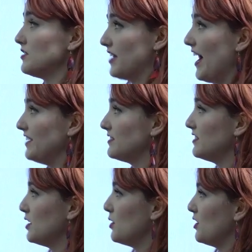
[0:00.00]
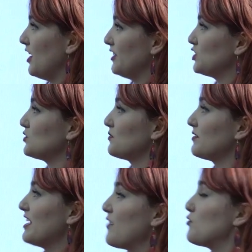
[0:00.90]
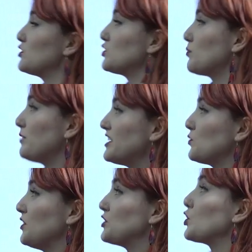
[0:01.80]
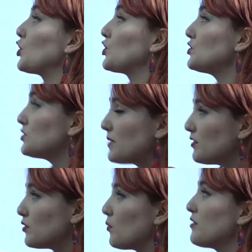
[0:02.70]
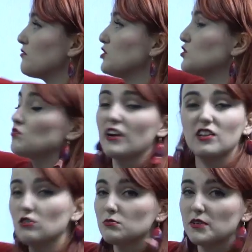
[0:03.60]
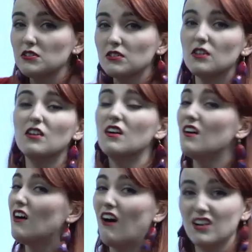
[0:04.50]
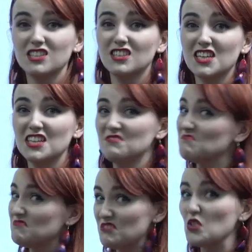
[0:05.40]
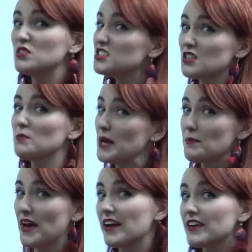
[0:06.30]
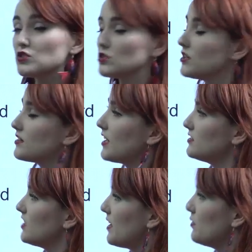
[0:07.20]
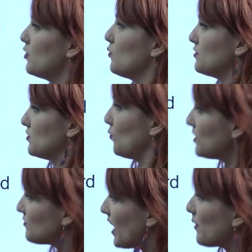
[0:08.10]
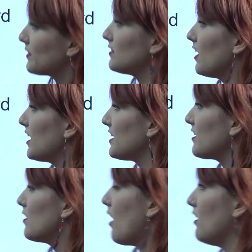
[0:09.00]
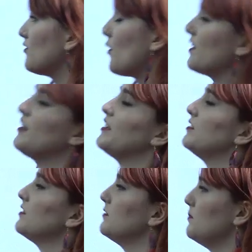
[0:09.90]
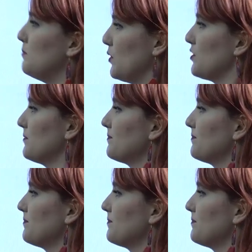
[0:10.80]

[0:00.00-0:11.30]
than that, if you would just replace the word curdled milk with just regular milk, honestly, you can still make pancakes just like that today with some wheat flour, honey, olive oil, and milk.